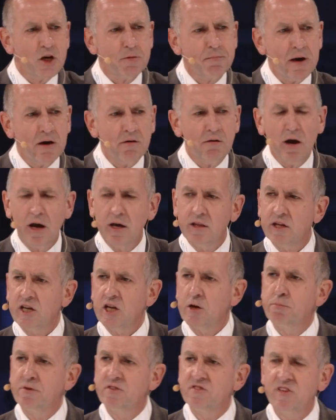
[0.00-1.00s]
about how they're going
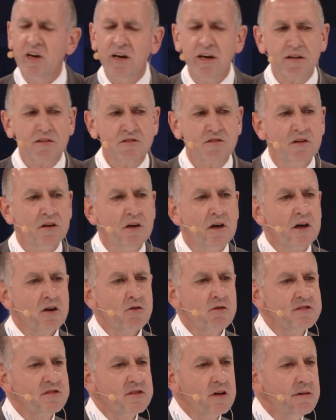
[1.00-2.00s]
to protect
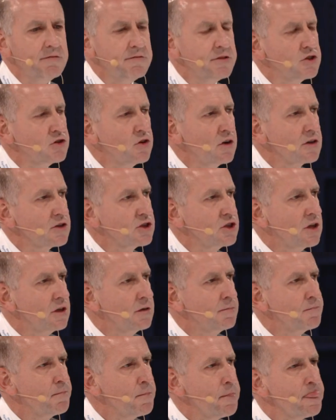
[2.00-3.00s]
critical infrastructure.
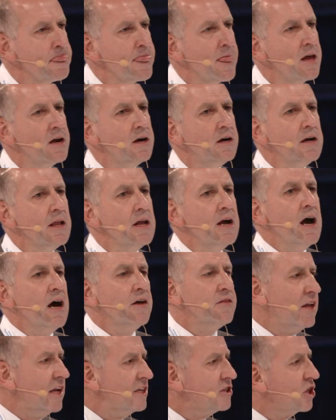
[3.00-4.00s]
And
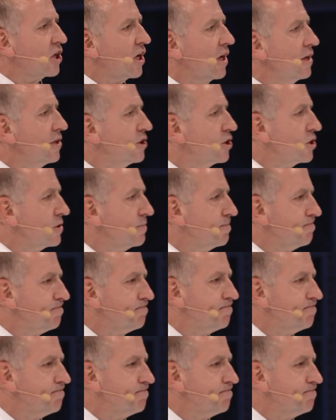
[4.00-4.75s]
then education.